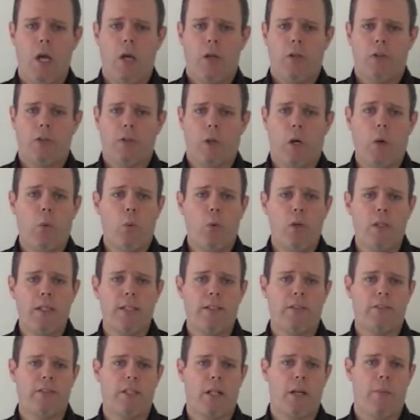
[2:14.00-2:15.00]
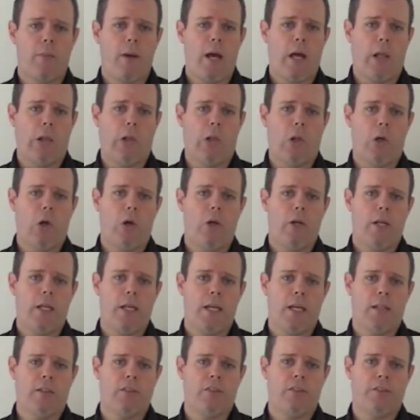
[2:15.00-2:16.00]
So I really set about
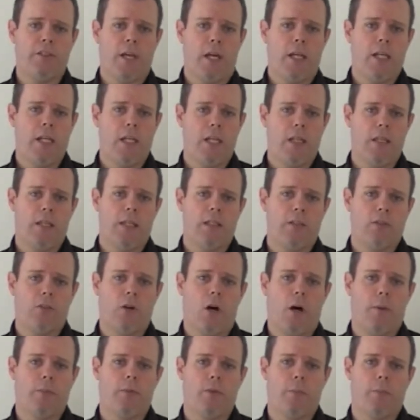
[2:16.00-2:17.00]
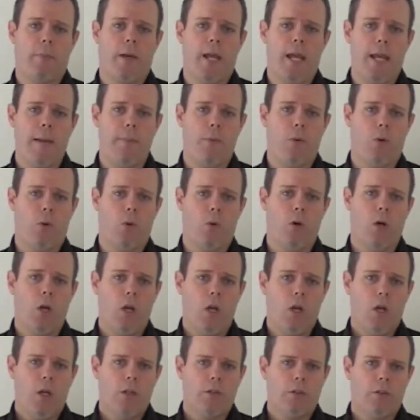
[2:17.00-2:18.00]
learning and studying these types of people
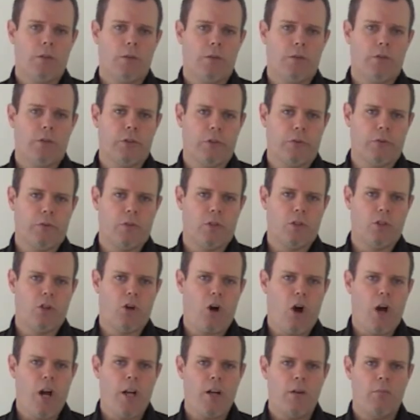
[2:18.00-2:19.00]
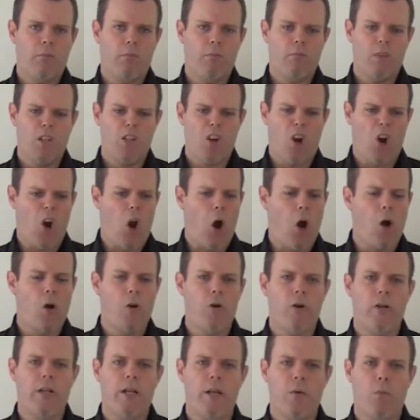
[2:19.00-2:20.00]
to try and
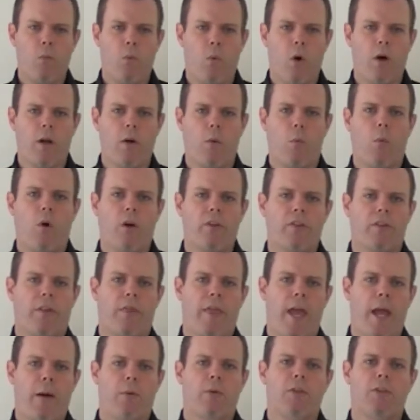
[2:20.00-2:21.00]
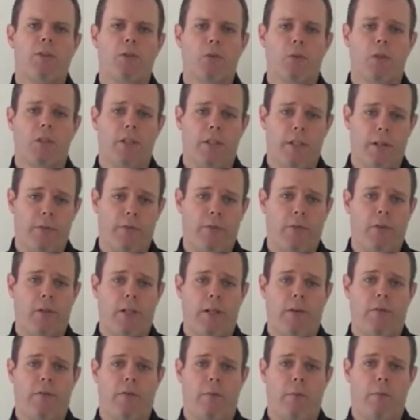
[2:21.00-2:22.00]
hone in what it was that they were doing
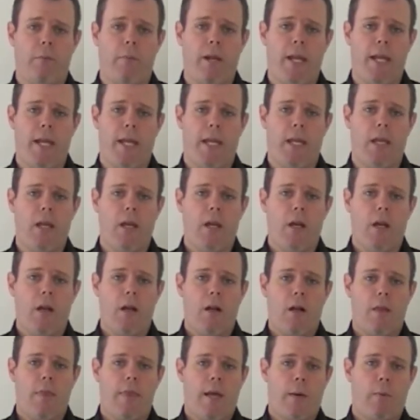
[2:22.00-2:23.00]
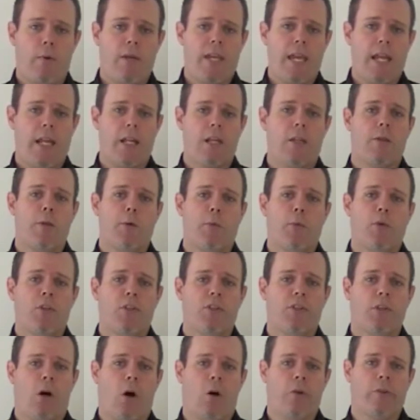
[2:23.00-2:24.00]
differently from me that were getting the
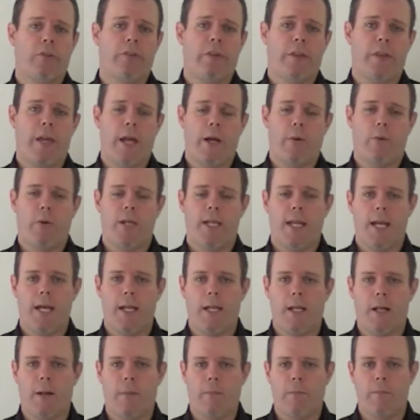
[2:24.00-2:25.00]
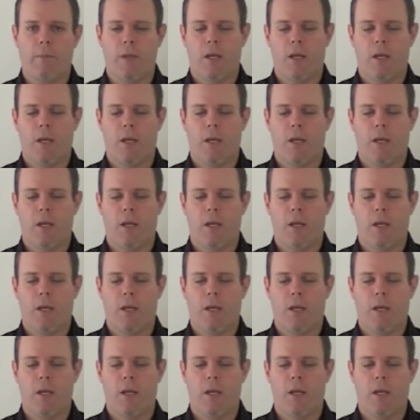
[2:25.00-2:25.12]
results that they were getting.